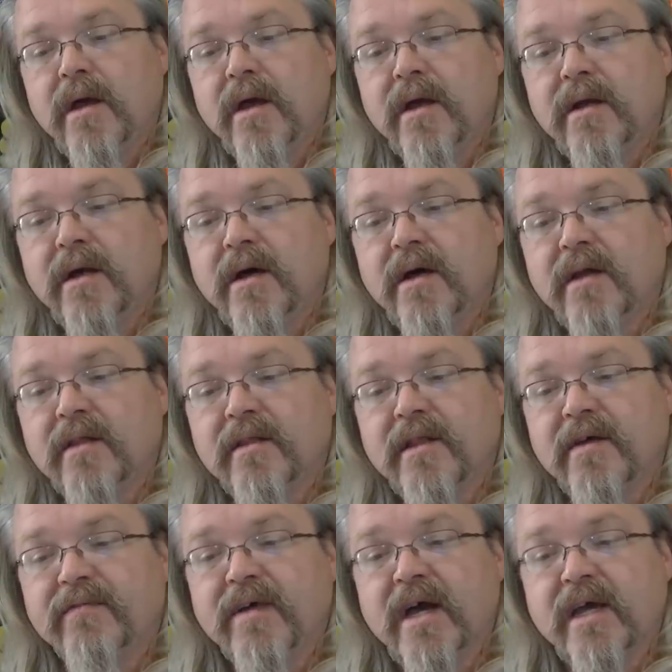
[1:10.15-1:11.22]
And uh,
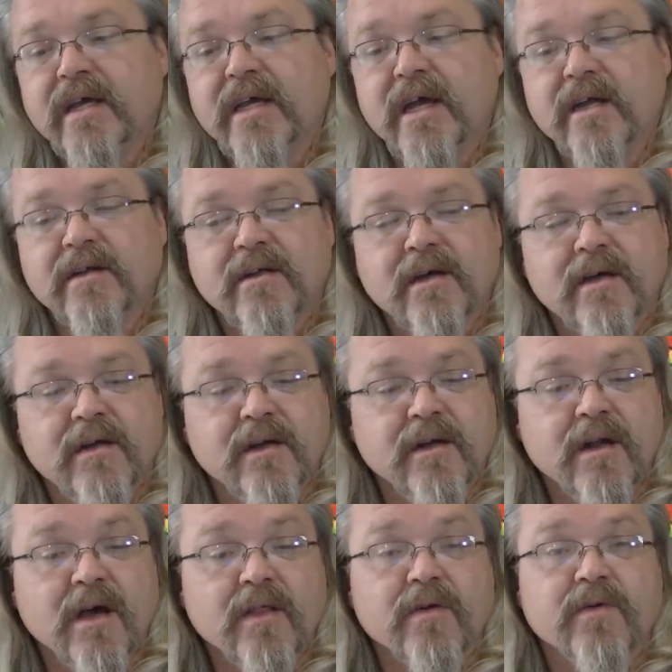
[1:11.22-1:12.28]
they've got yet
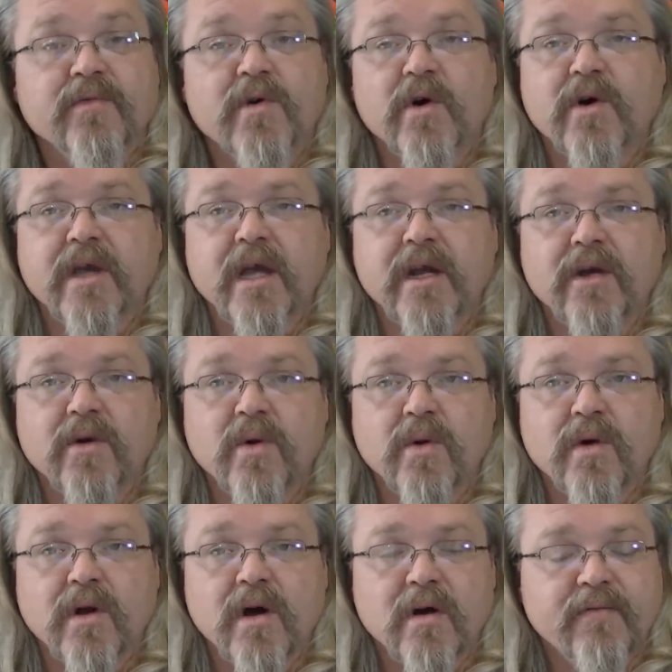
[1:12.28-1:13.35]
another volcano
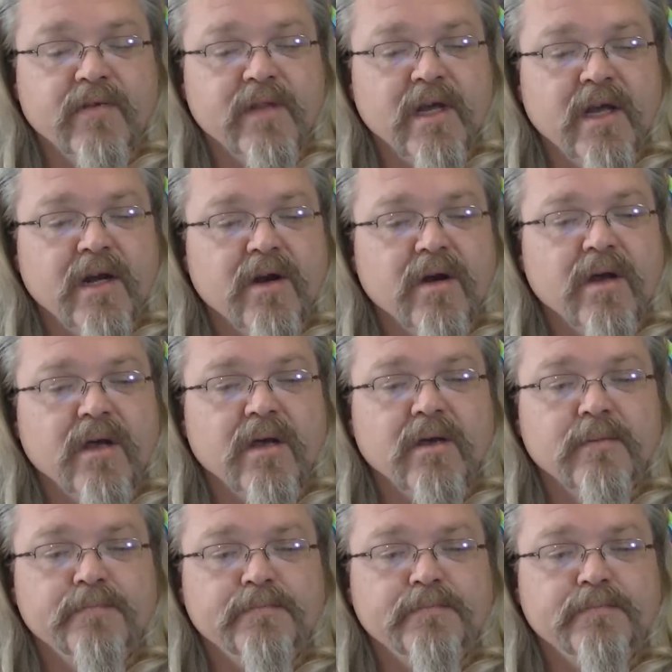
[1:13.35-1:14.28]
going off in that area.